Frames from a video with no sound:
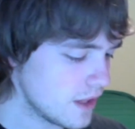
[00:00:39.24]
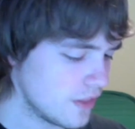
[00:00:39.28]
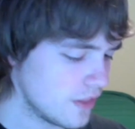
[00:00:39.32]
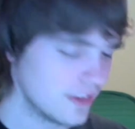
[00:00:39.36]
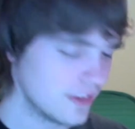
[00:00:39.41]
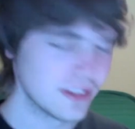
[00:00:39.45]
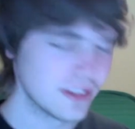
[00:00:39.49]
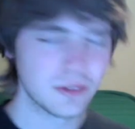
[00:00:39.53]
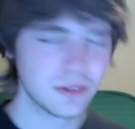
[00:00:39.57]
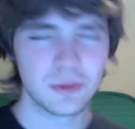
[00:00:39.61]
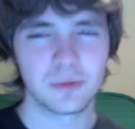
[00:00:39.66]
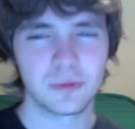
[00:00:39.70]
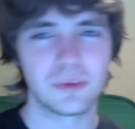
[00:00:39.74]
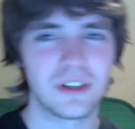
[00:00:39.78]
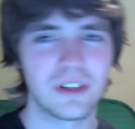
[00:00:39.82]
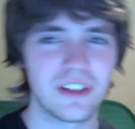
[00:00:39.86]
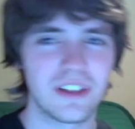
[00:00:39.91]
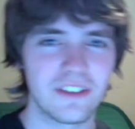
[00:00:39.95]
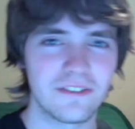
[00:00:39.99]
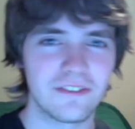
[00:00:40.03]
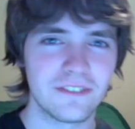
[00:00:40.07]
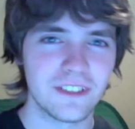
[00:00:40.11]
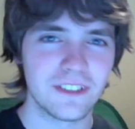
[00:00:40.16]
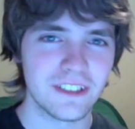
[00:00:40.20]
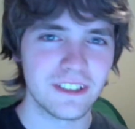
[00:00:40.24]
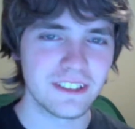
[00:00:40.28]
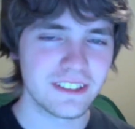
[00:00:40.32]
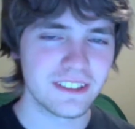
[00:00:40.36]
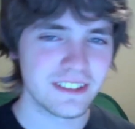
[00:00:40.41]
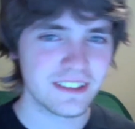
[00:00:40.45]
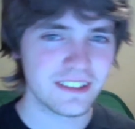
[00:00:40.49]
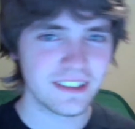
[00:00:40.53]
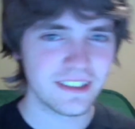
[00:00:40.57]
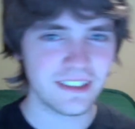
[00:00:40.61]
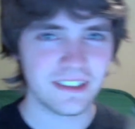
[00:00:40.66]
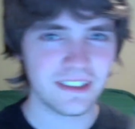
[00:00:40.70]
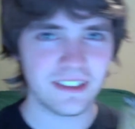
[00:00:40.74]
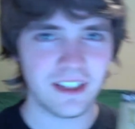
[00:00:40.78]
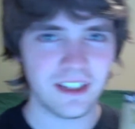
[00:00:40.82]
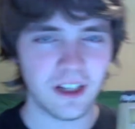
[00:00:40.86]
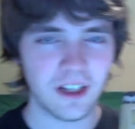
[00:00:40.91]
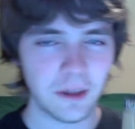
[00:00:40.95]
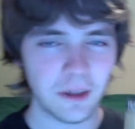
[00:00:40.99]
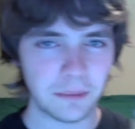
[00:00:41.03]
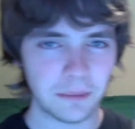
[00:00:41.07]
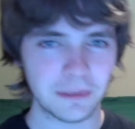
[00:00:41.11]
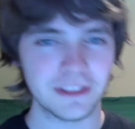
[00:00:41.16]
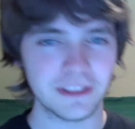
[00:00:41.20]
This was one of the first
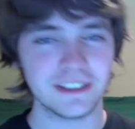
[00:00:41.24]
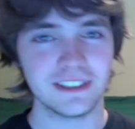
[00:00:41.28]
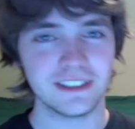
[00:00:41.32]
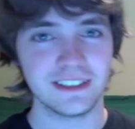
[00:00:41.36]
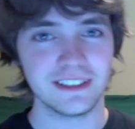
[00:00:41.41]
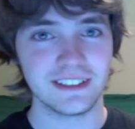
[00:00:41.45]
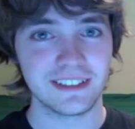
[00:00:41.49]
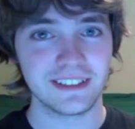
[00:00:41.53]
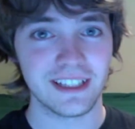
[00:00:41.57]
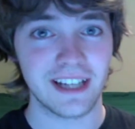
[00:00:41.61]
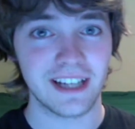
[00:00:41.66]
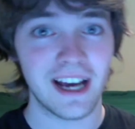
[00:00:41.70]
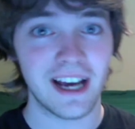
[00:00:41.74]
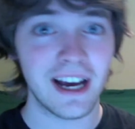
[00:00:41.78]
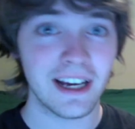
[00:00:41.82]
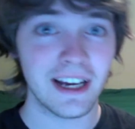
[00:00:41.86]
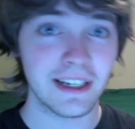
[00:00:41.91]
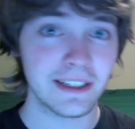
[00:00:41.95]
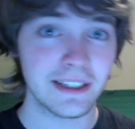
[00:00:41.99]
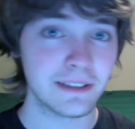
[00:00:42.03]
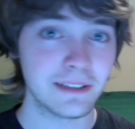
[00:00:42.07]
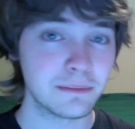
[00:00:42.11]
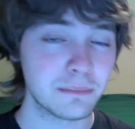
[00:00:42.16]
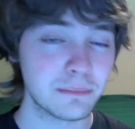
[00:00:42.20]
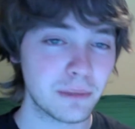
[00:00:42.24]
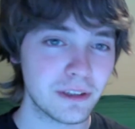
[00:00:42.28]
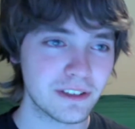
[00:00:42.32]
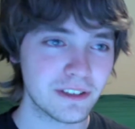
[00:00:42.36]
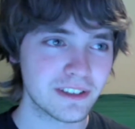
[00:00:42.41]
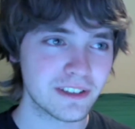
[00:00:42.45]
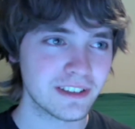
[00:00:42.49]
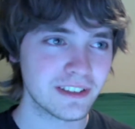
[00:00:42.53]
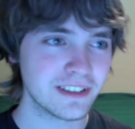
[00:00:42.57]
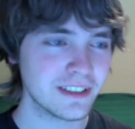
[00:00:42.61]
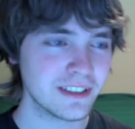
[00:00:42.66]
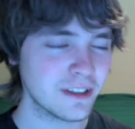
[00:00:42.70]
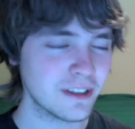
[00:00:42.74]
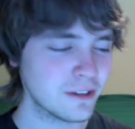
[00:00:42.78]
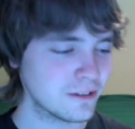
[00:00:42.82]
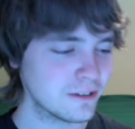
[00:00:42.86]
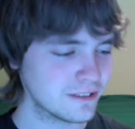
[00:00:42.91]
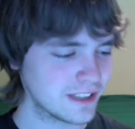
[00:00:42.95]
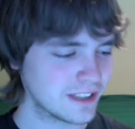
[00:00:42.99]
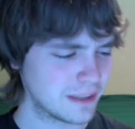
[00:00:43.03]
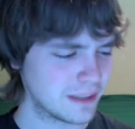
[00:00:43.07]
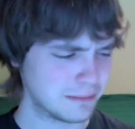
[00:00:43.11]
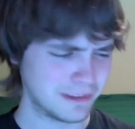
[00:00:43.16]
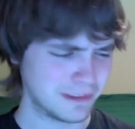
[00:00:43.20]
RPGs that I personally
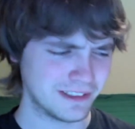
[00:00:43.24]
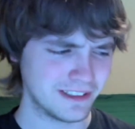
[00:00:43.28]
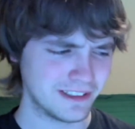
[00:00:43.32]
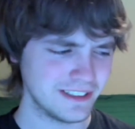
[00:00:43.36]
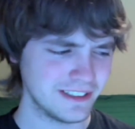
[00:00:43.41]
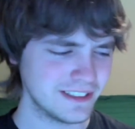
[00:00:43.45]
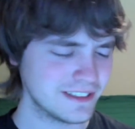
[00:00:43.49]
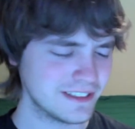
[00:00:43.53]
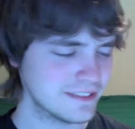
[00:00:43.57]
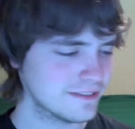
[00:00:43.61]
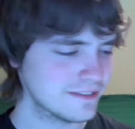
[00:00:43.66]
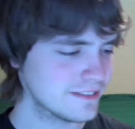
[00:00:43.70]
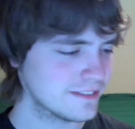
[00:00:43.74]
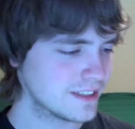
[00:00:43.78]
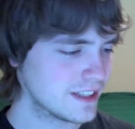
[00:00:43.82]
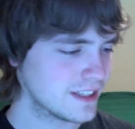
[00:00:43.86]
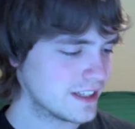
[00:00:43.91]
owned, I believe.